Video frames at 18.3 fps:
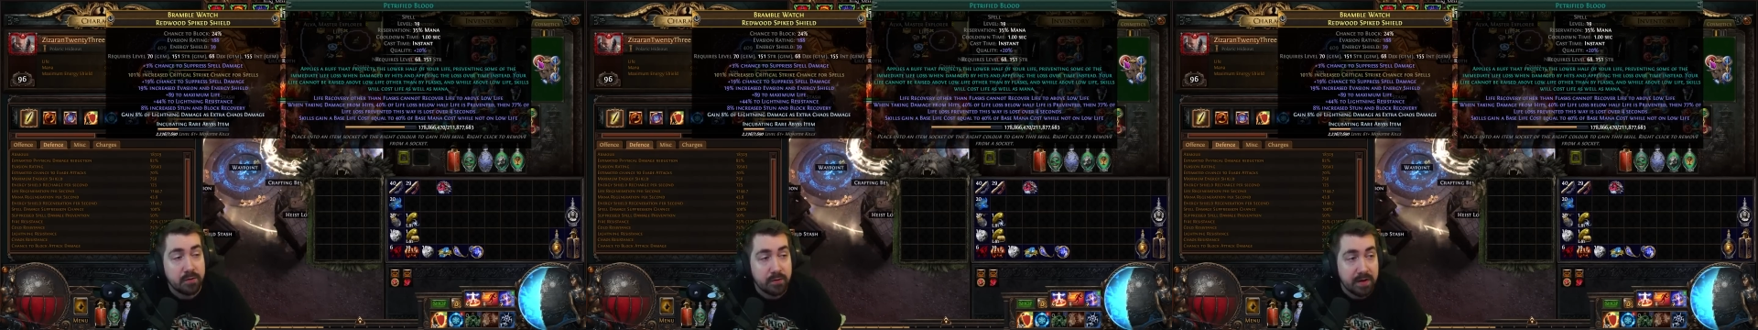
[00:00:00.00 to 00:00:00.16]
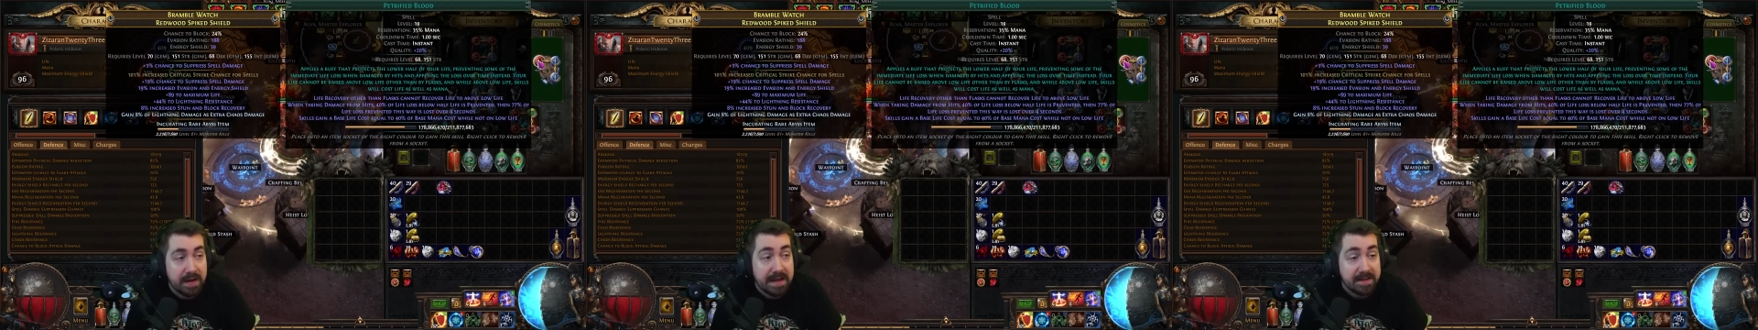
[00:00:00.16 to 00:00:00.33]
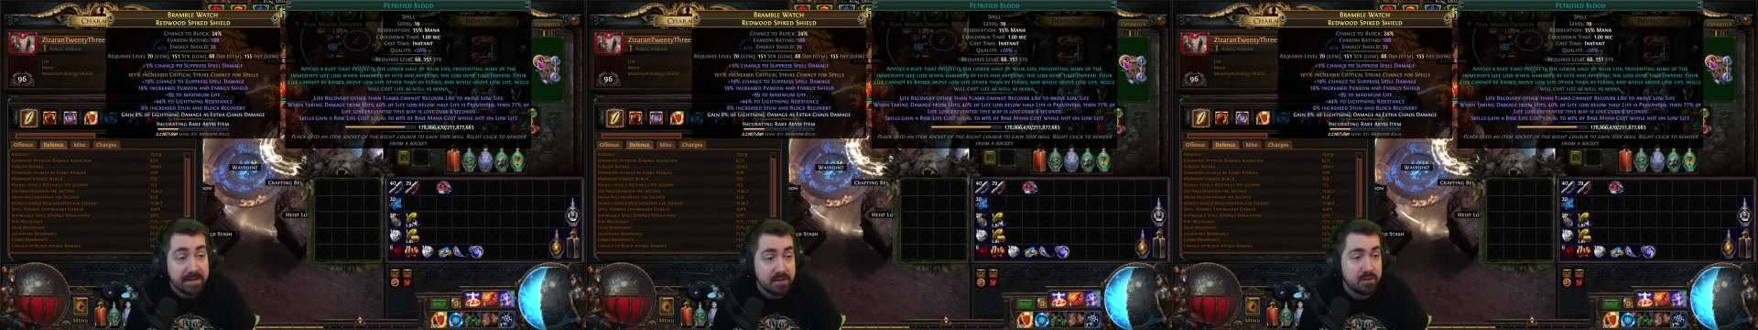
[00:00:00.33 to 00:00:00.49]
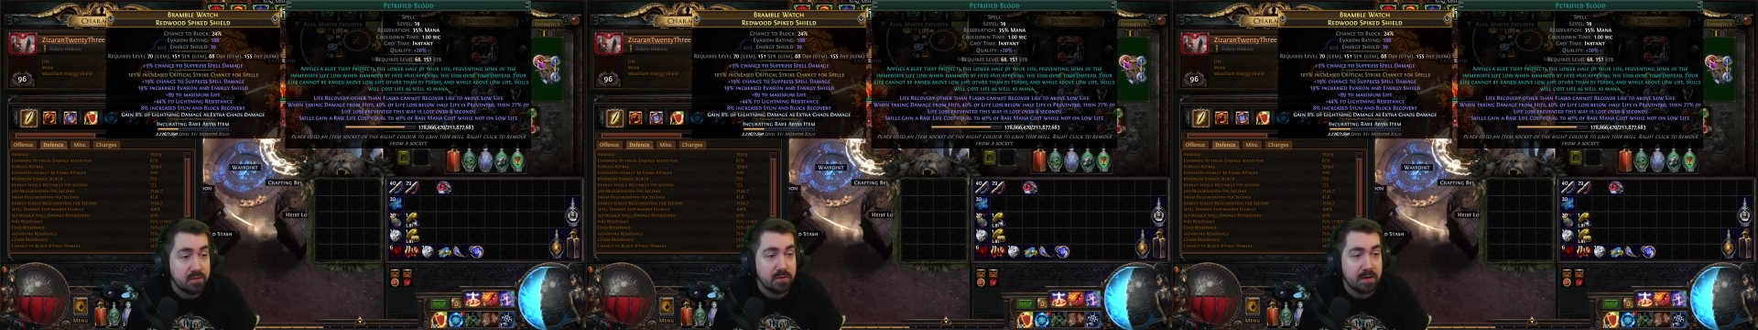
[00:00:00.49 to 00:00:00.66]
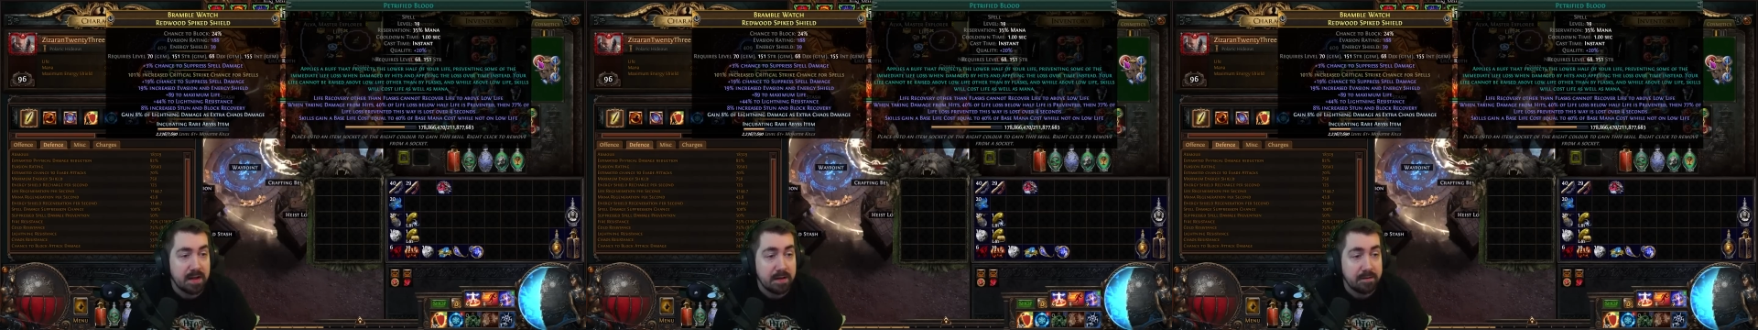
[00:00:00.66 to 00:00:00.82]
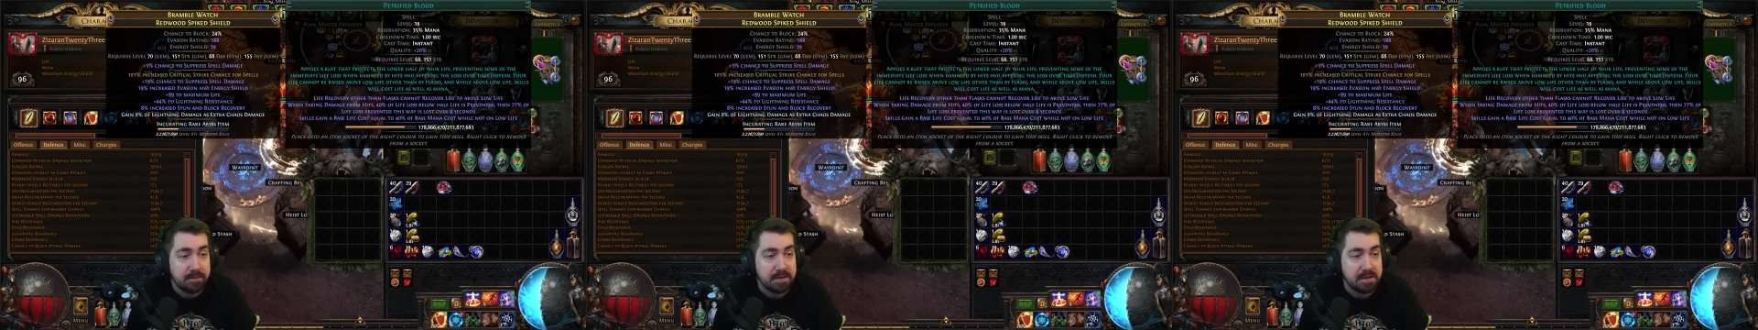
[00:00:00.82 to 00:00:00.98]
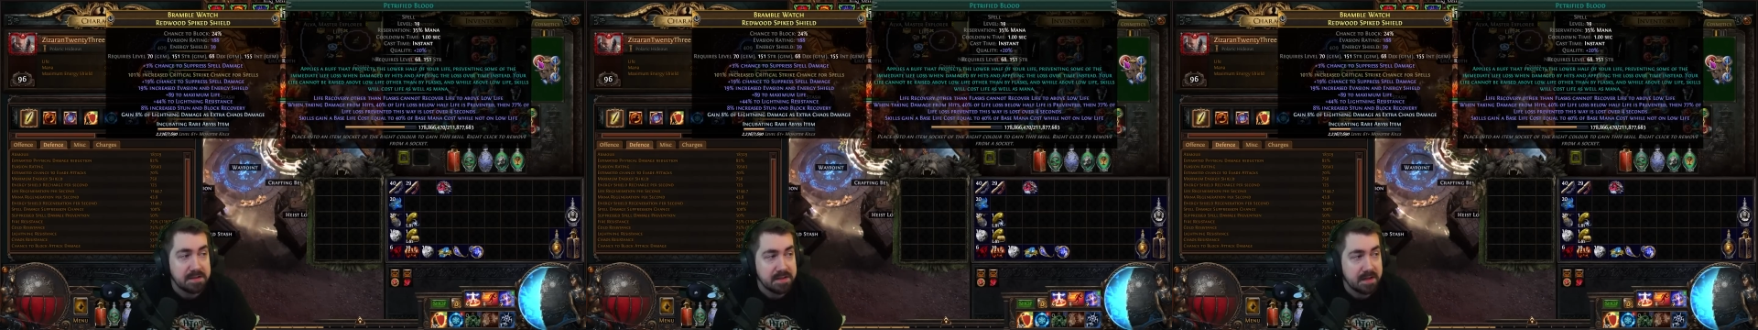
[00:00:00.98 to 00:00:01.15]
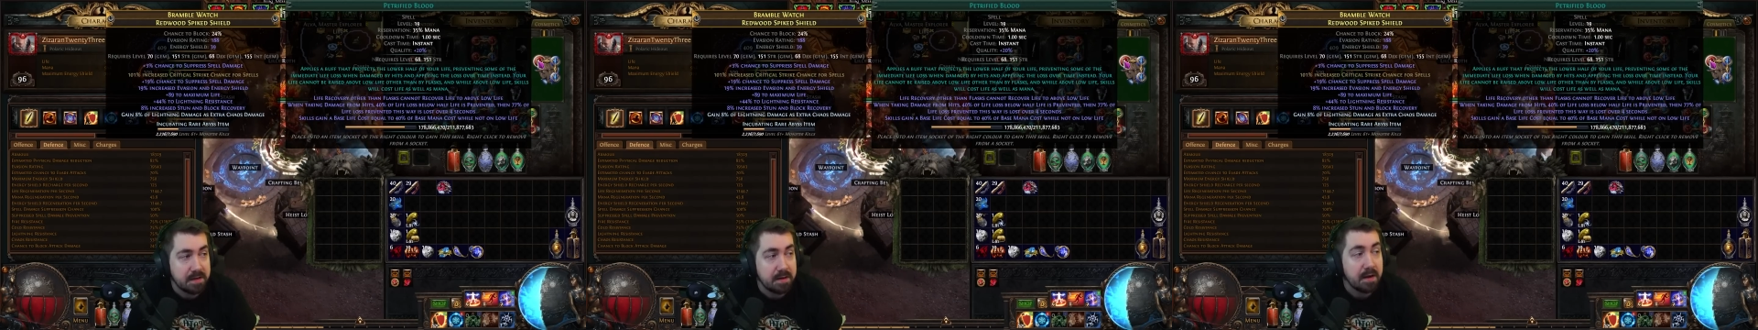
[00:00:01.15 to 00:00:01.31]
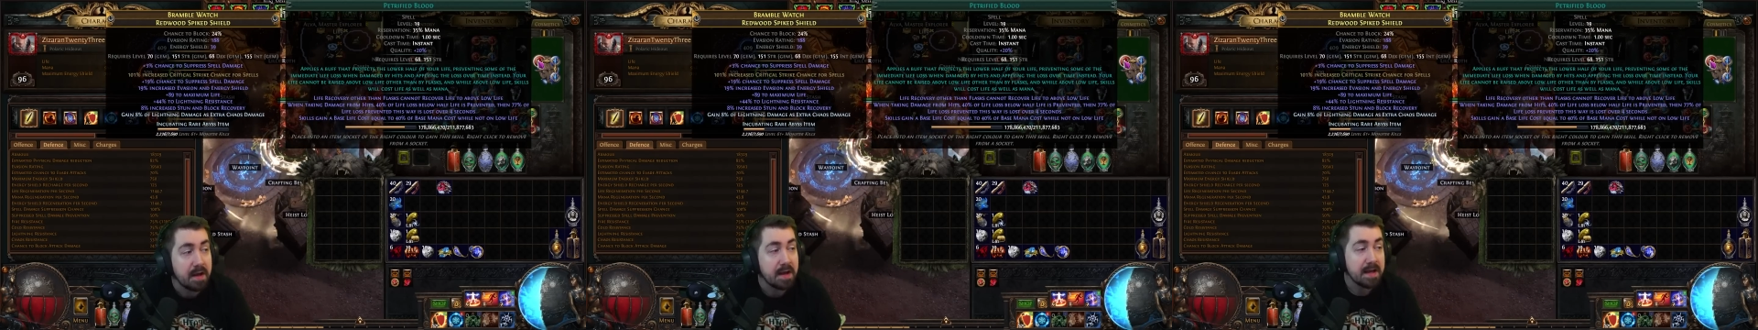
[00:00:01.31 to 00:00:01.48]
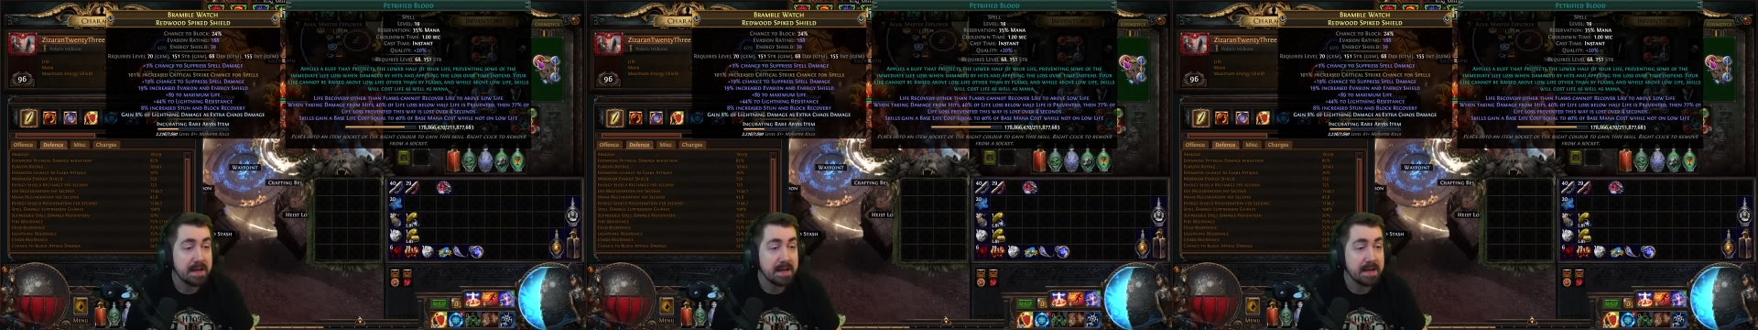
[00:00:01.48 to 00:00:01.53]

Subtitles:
or 800 life regen,